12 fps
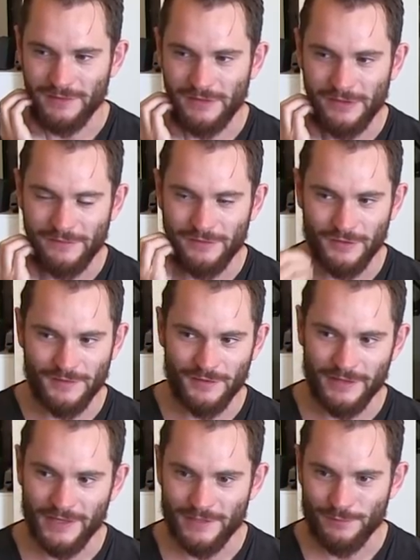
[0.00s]
kind of
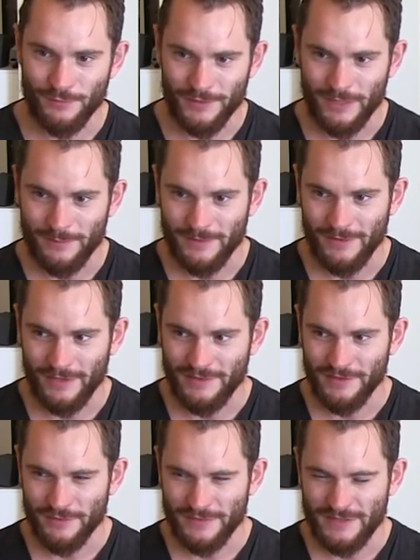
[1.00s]
constantly gets brought up is the
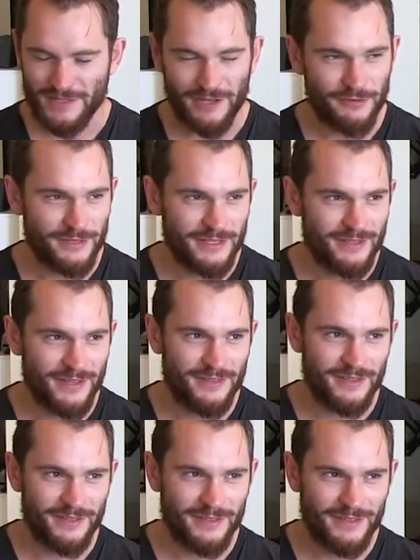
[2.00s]
idea of integrity, I
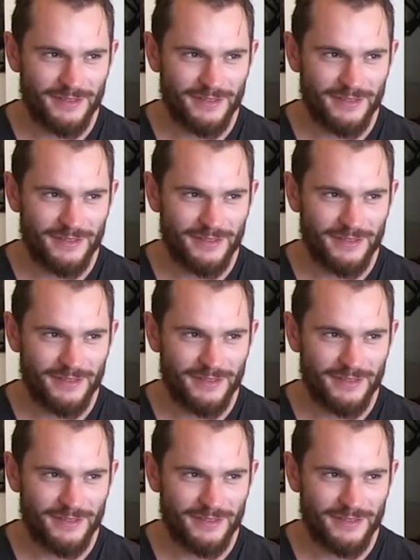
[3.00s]
think.